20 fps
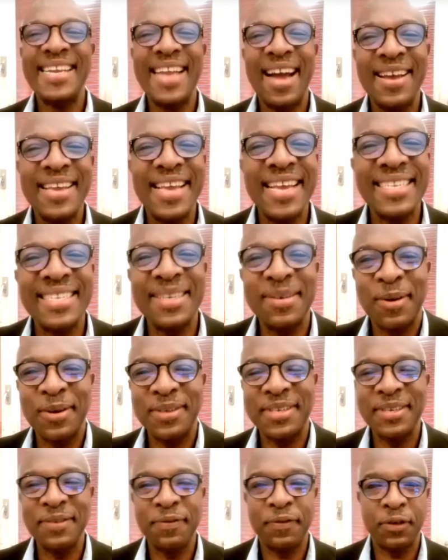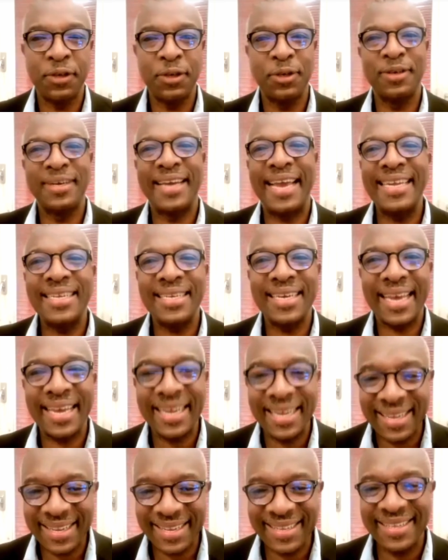Now, here's a question for no, you. Sorry, you
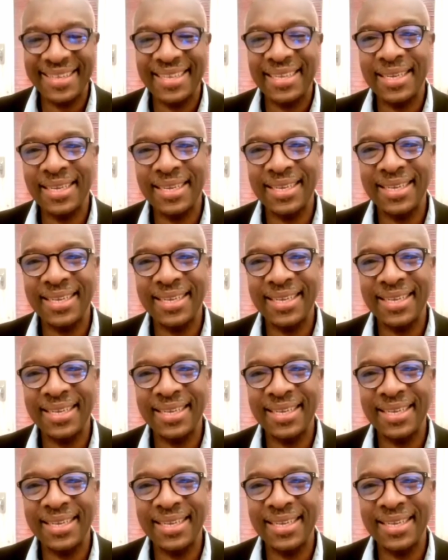can be Foreign